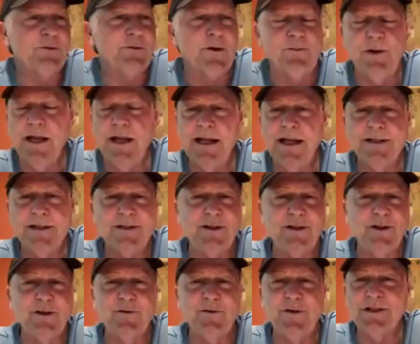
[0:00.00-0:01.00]
We were playing against
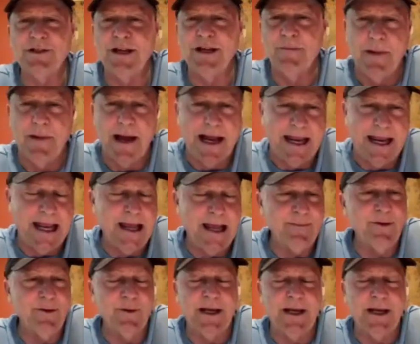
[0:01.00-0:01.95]
the University of Miami